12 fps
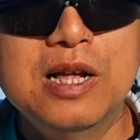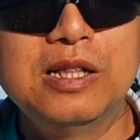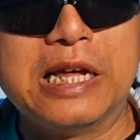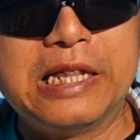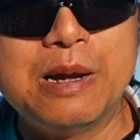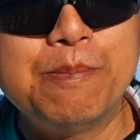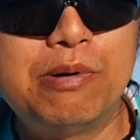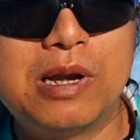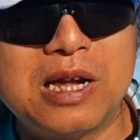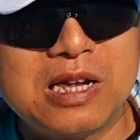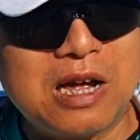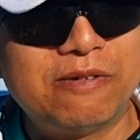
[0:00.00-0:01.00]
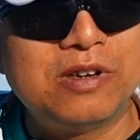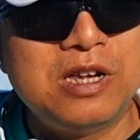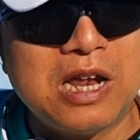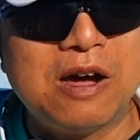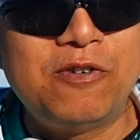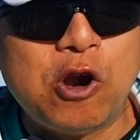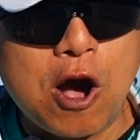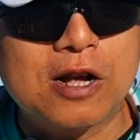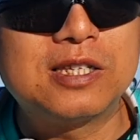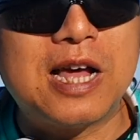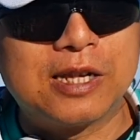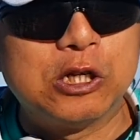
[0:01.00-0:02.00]
they didn't put on enough
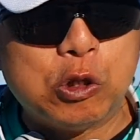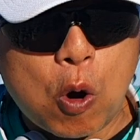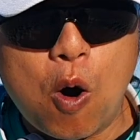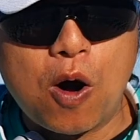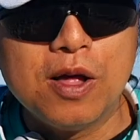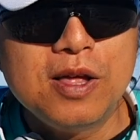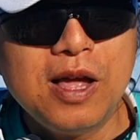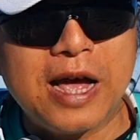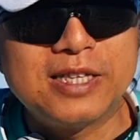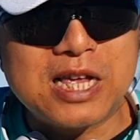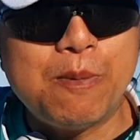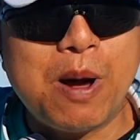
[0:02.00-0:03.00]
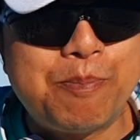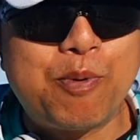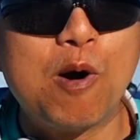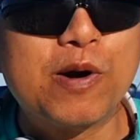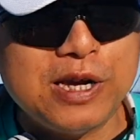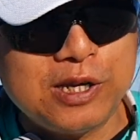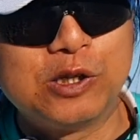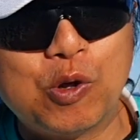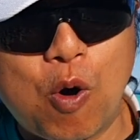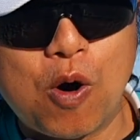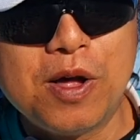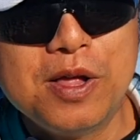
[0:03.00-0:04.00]
locks on the door, and someone broke in the
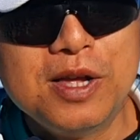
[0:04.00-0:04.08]
door.